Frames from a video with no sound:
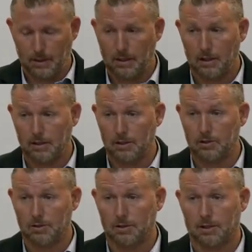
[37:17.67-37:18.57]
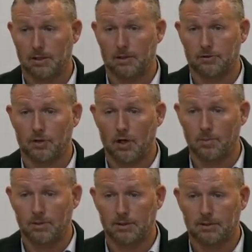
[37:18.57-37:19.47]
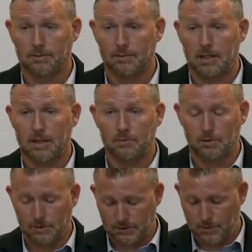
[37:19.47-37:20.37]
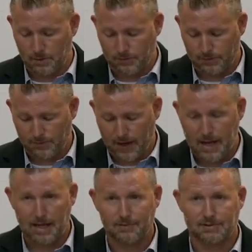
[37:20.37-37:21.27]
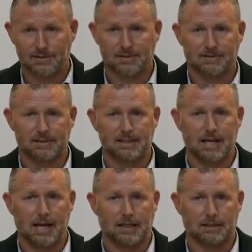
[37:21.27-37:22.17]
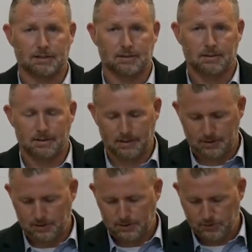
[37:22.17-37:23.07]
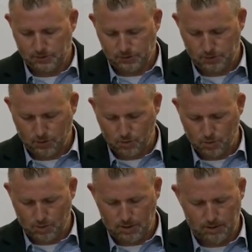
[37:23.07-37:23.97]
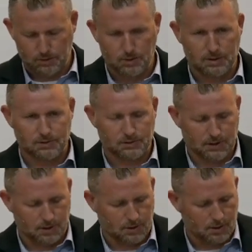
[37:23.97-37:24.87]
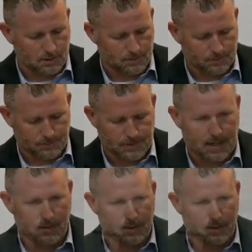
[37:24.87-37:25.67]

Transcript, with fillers: uh, in your uh, songbook in the hymnal. It's number 569. So uh, you can sing along that way.